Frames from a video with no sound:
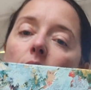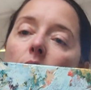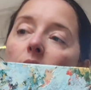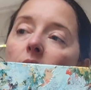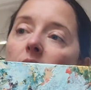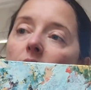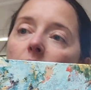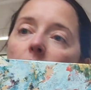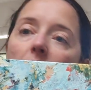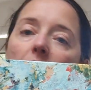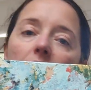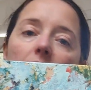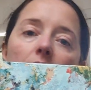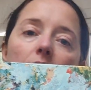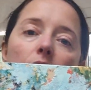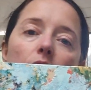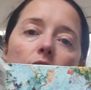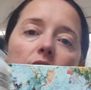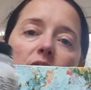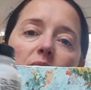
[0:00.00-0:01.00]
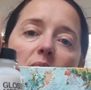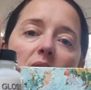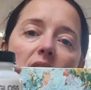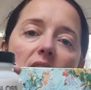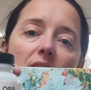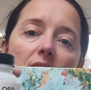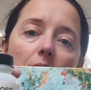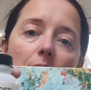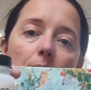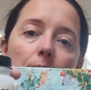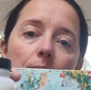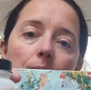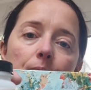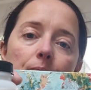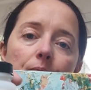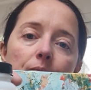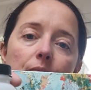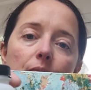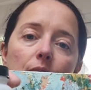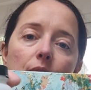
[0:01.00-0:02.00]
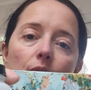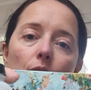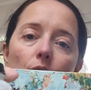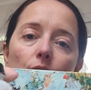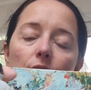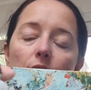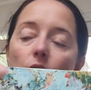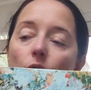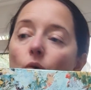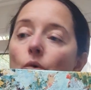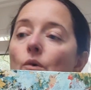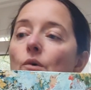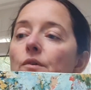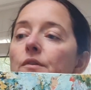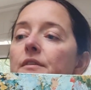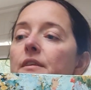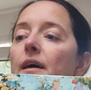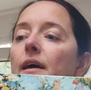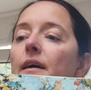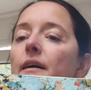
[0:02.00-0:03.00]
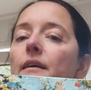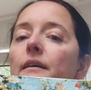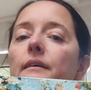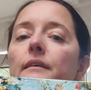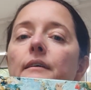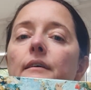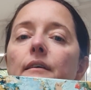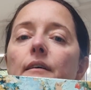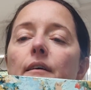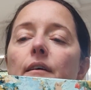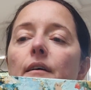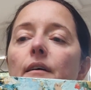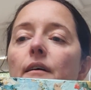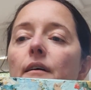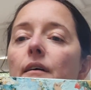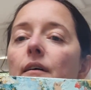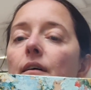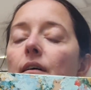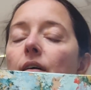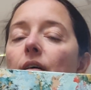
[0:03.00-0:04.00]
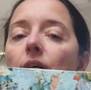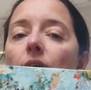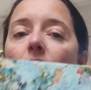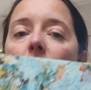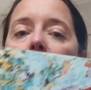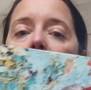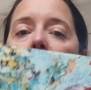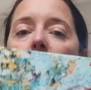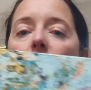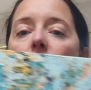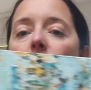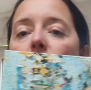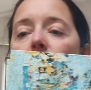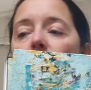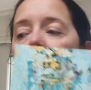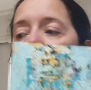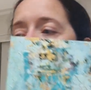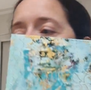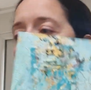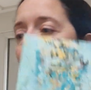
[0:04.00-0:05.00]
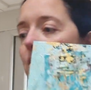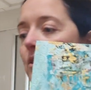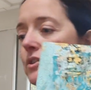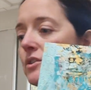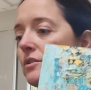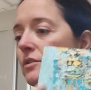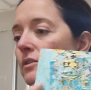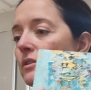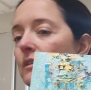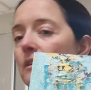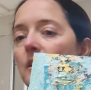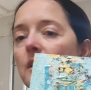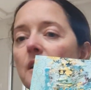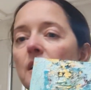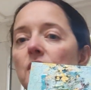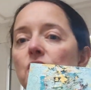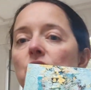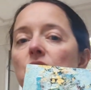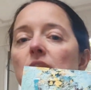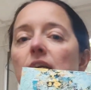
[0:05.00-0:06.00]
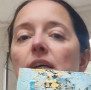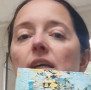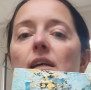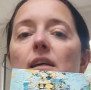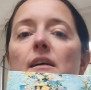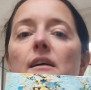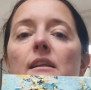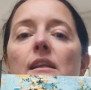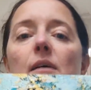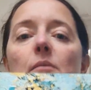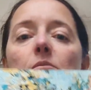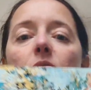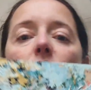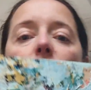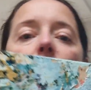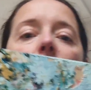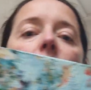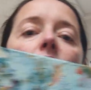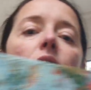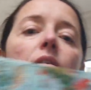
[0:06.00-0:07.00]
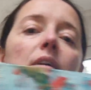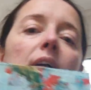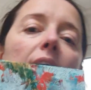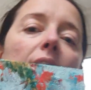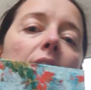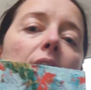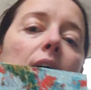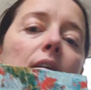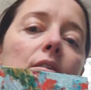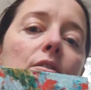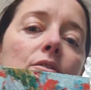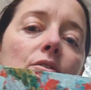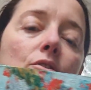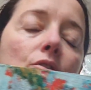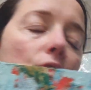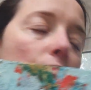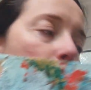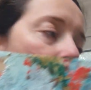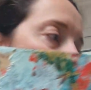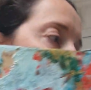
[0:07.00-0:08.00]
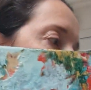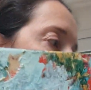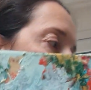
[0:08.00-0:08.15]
with my gloss medium over the whole thing, which I brushed on initially, and then so I don't get a super